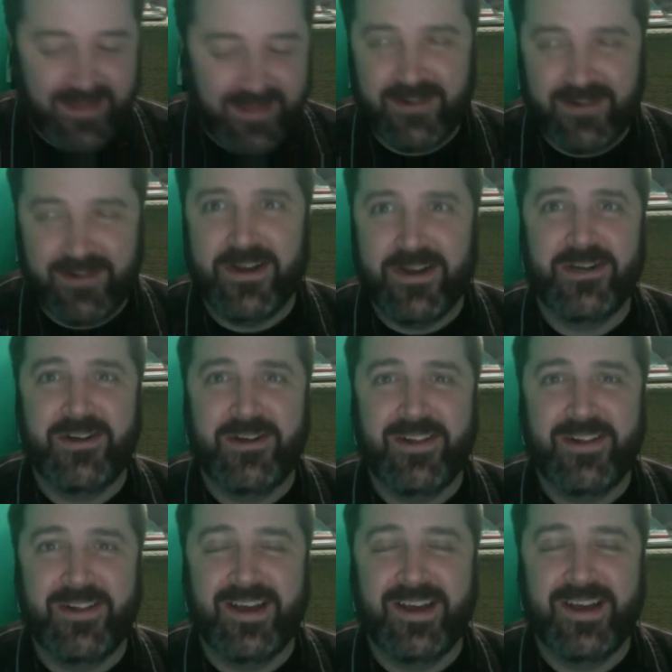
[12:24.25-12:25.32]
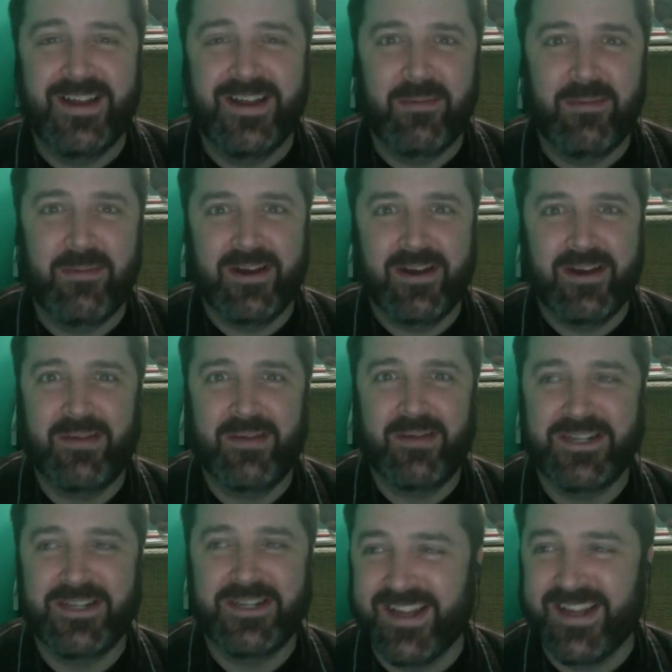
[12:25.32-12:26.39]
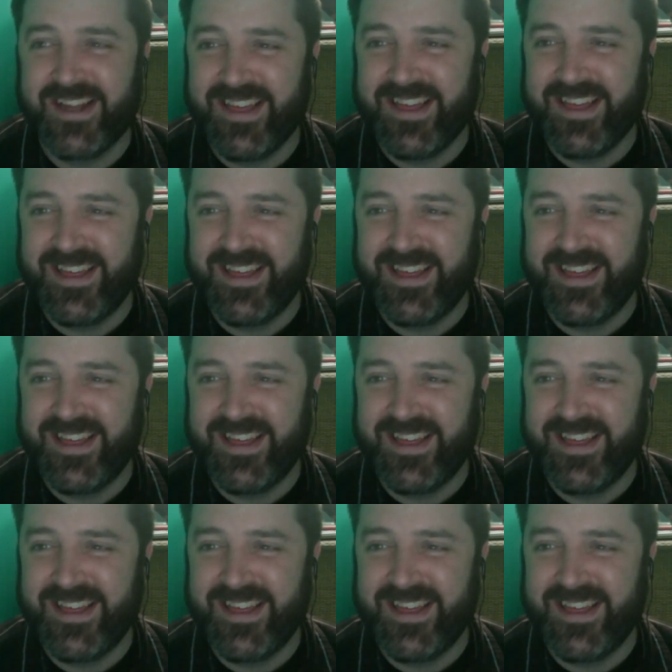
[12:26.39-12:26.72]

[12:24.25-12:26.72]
traditional uh, neighbor occupation, I guess.